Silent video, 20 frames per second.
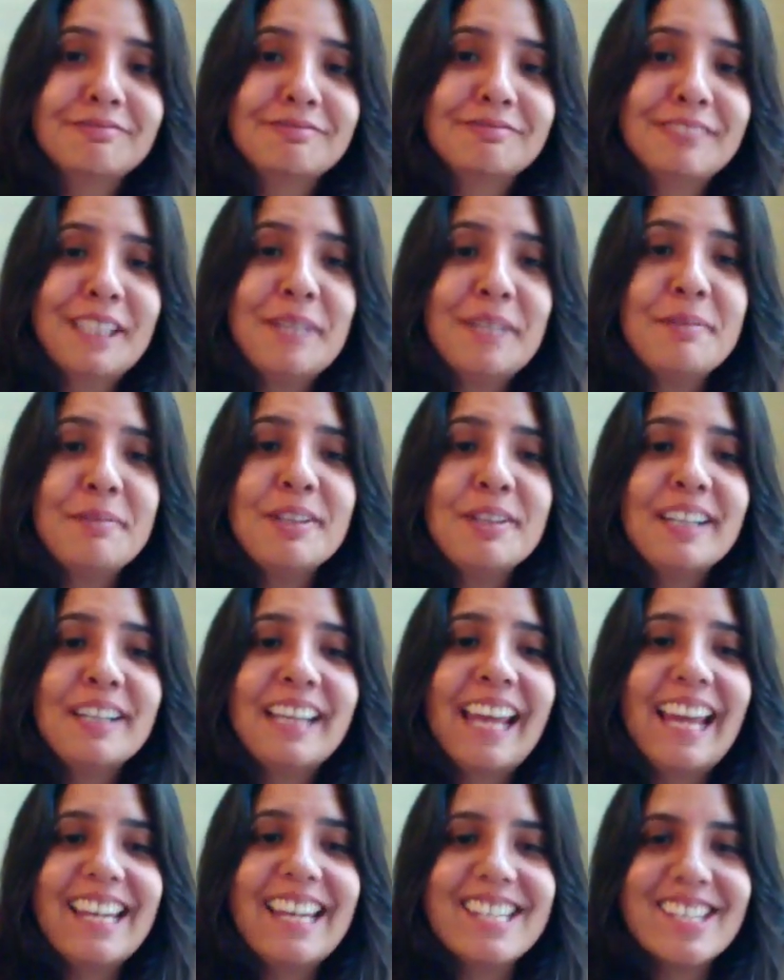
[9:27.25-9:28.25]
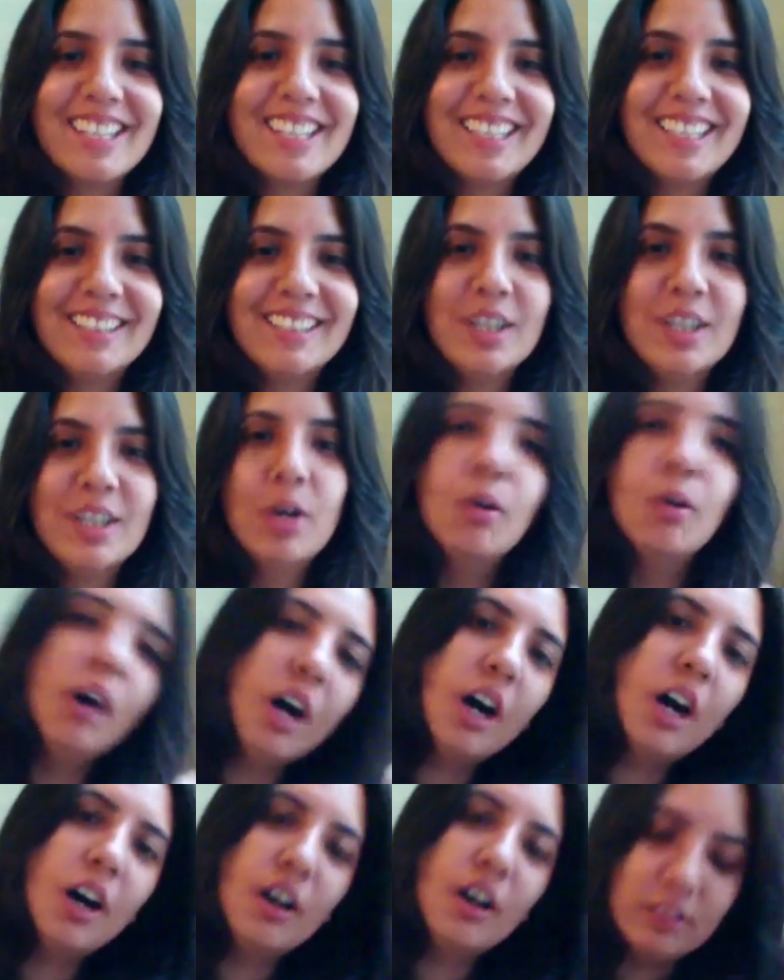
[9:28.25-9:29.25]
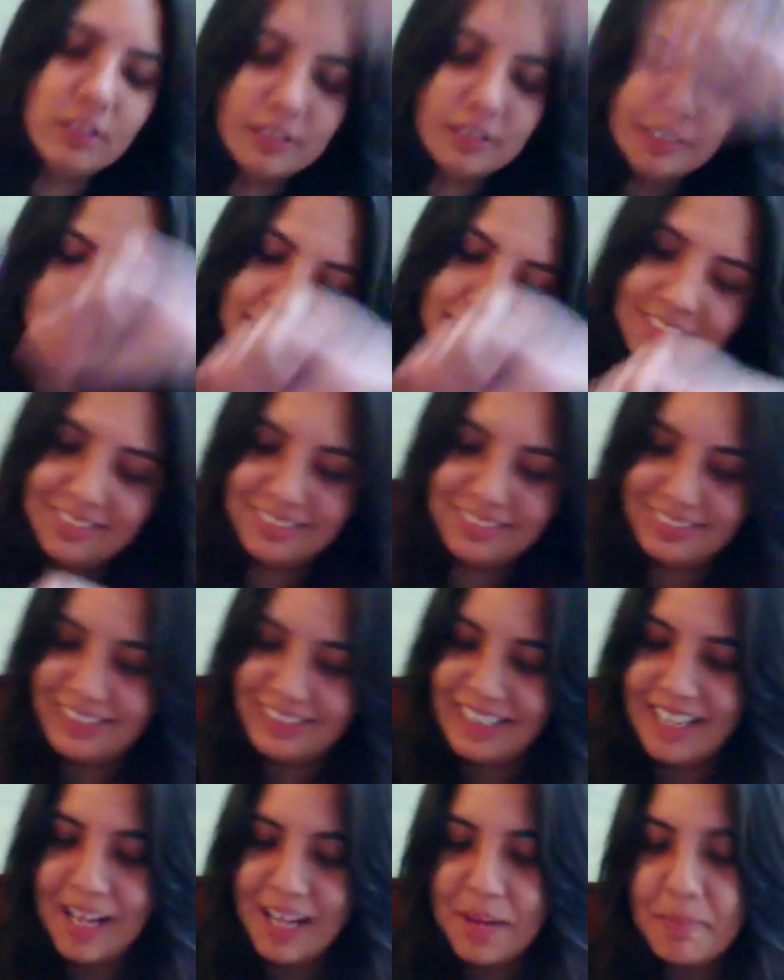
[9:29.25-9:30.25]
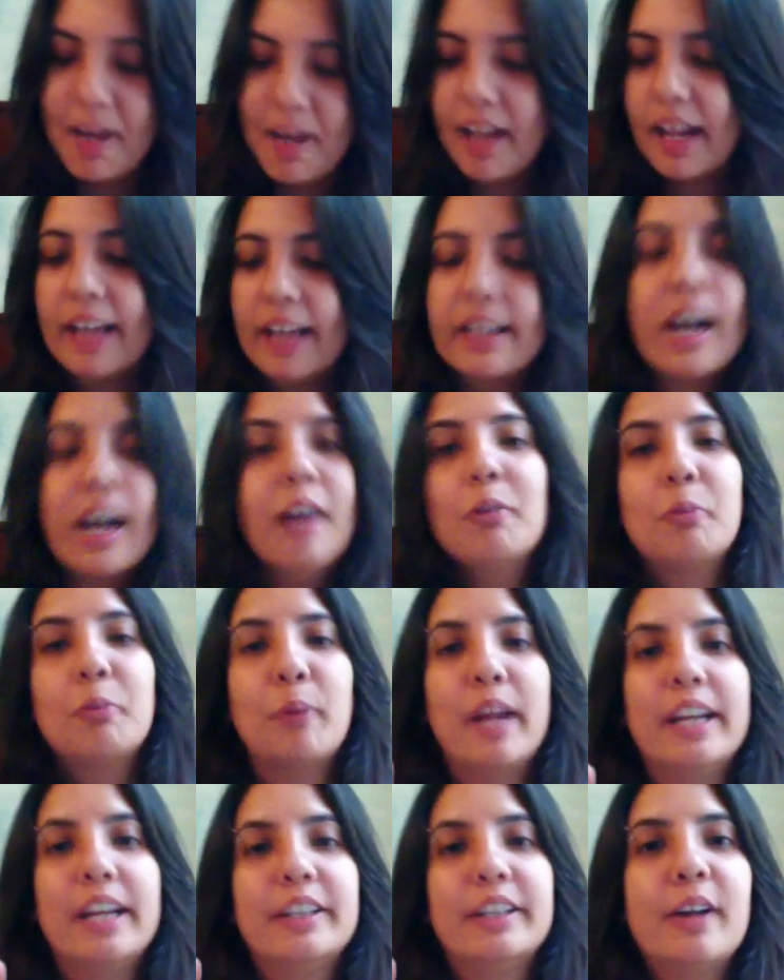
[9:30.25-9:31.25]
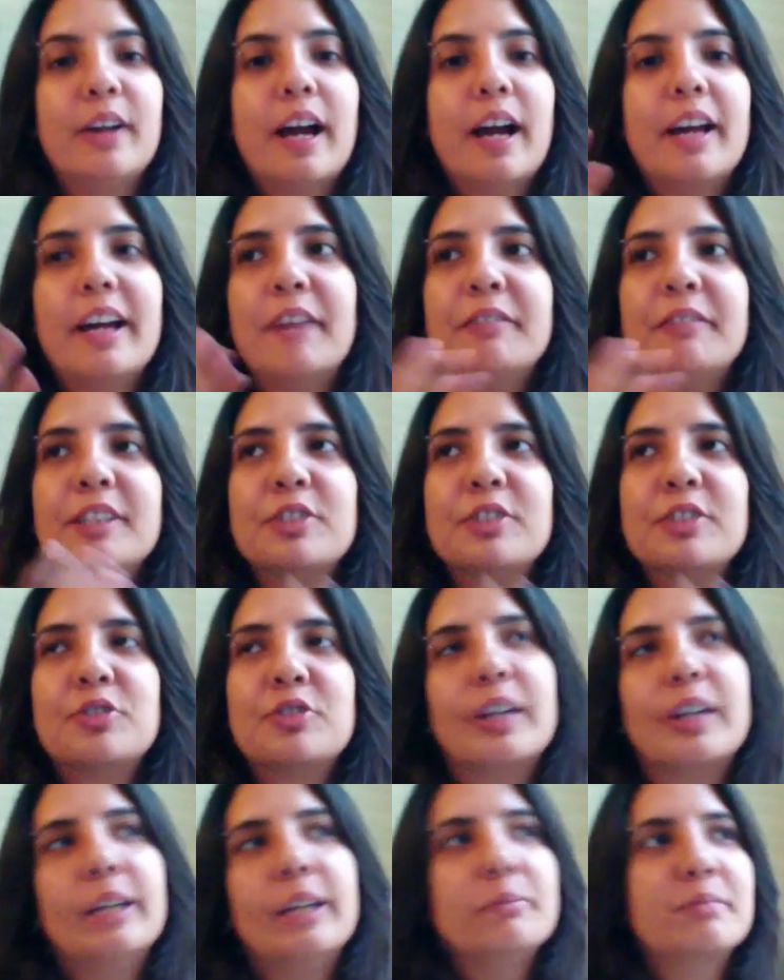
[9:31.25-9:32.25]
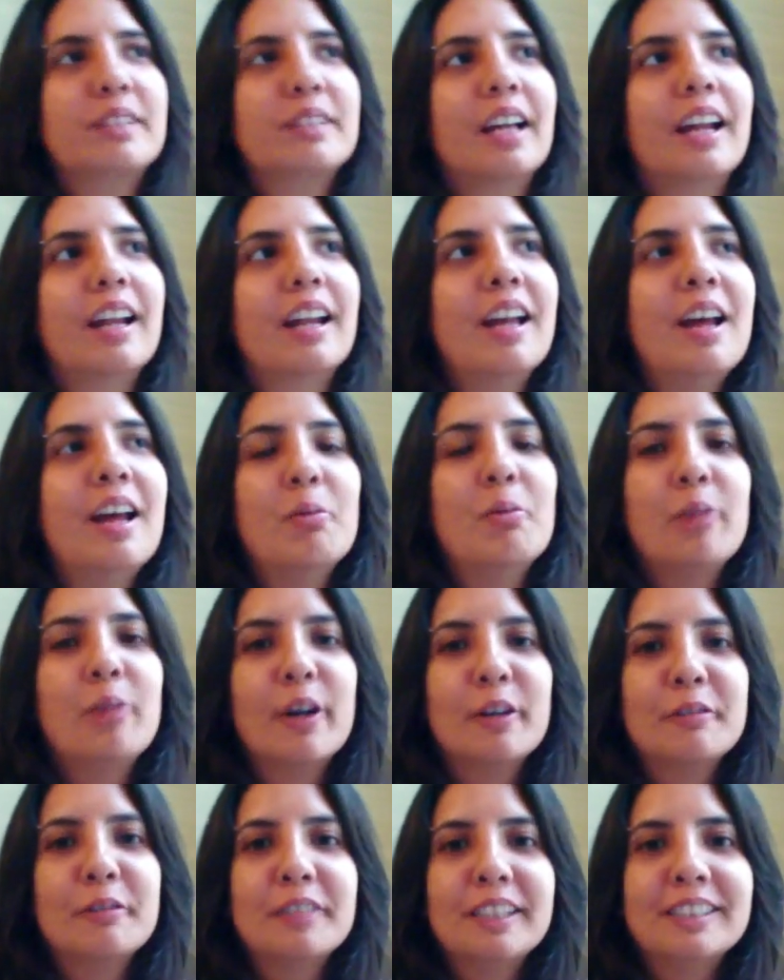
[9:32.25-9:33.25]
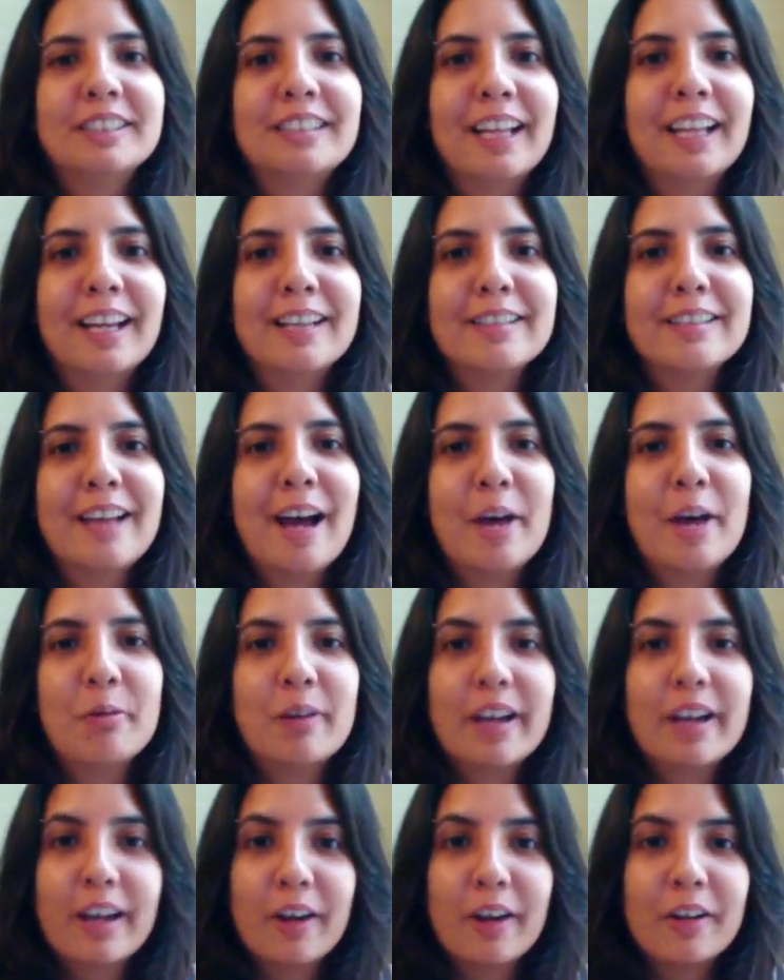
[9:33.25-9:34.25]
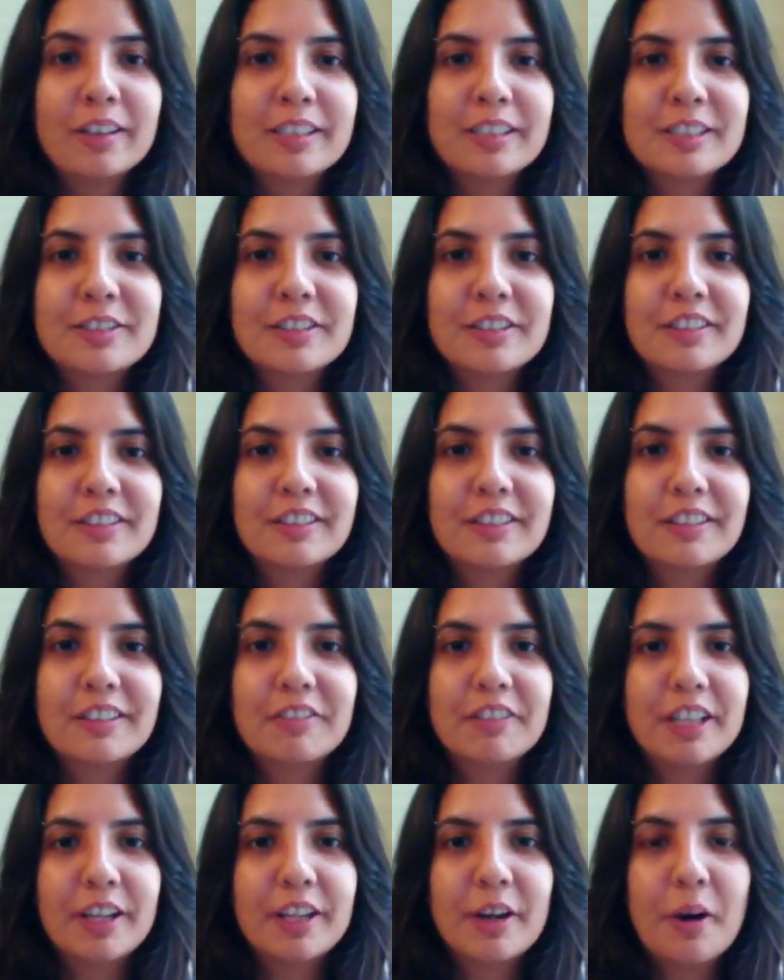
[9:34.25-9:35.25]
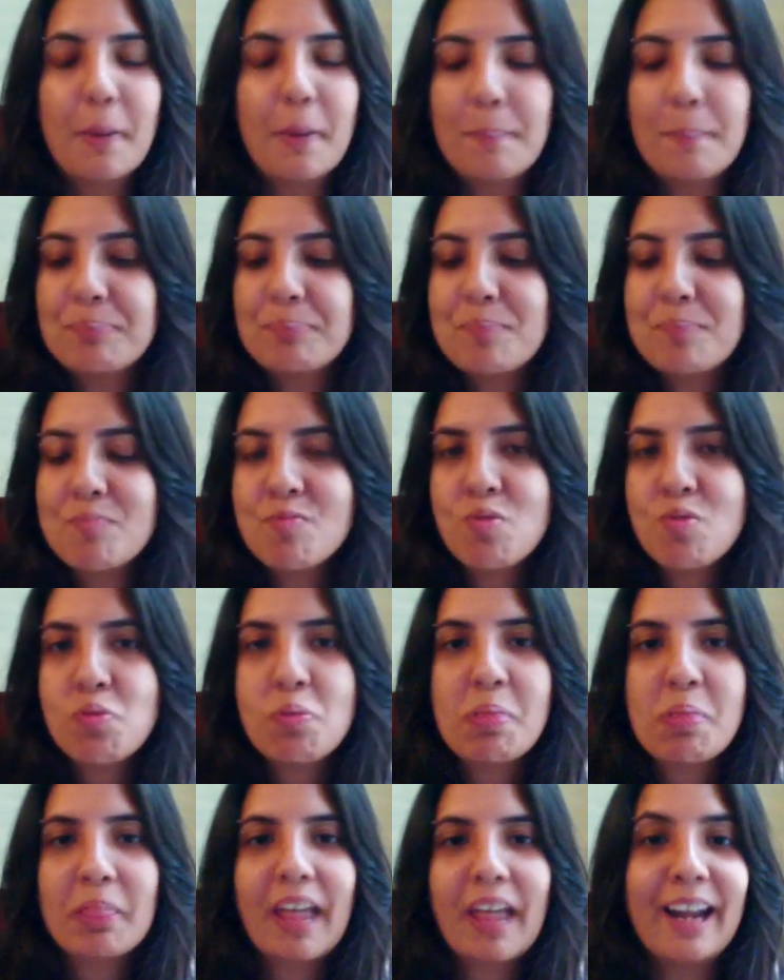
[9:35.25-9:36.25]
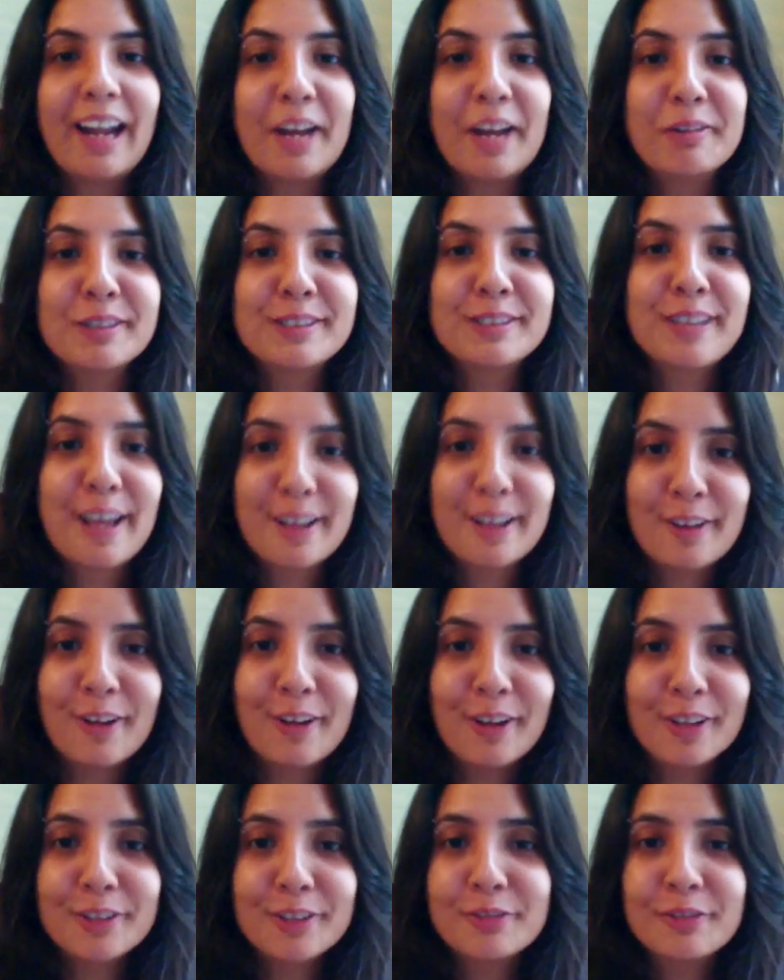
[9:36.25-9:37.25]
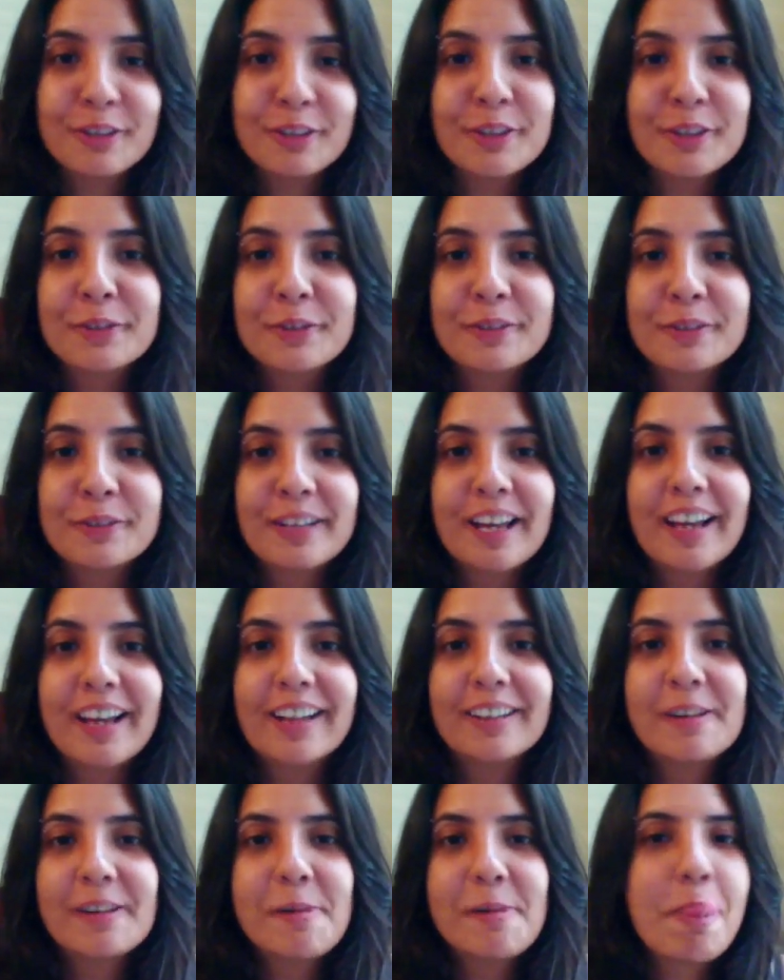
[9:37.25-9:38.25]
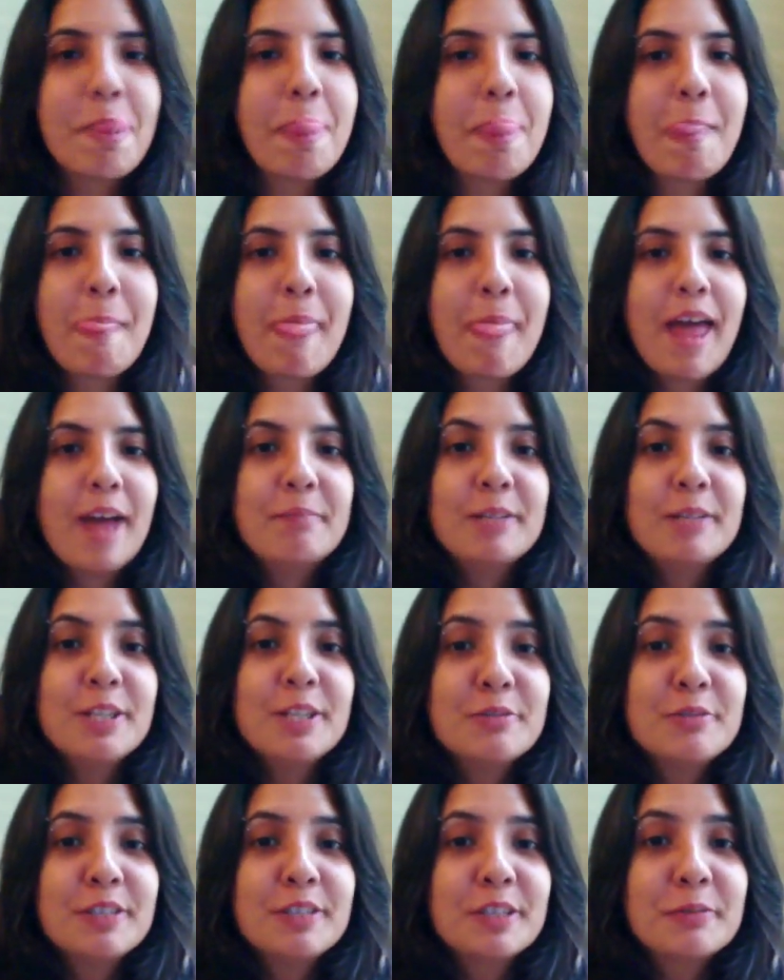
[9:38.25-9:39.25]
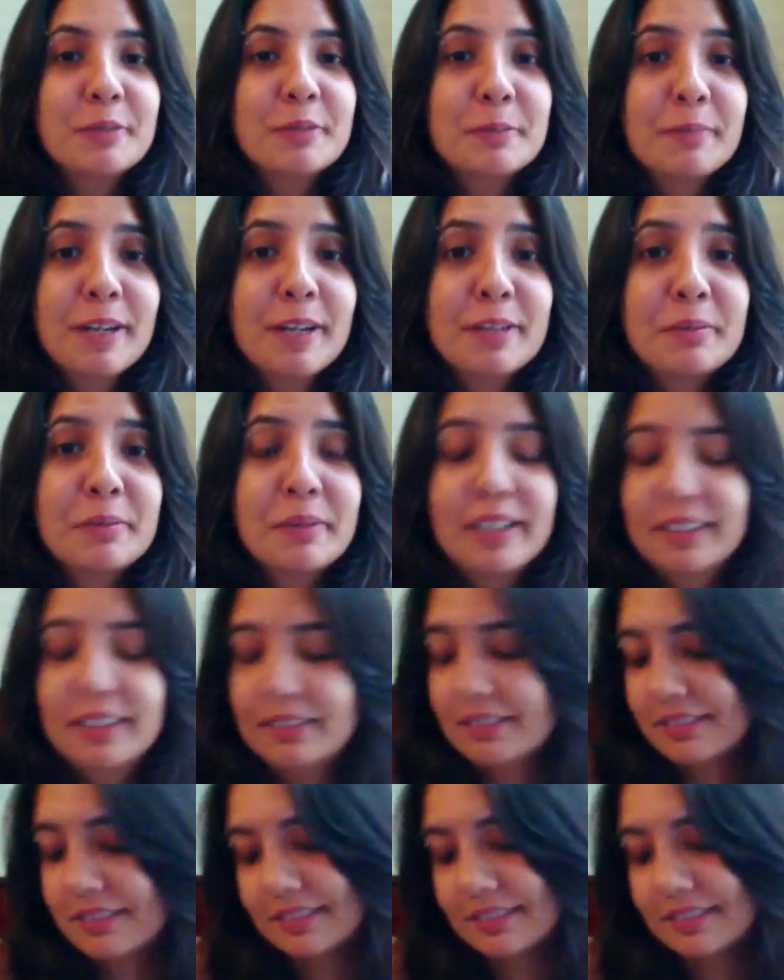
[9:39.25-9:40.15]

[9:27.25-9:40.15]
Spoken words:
Communication. Woohoo! Man, I can't wait. You know, I have these dreams that one of these days I will get on this video and I will tell all of you that I'm in union with my twin.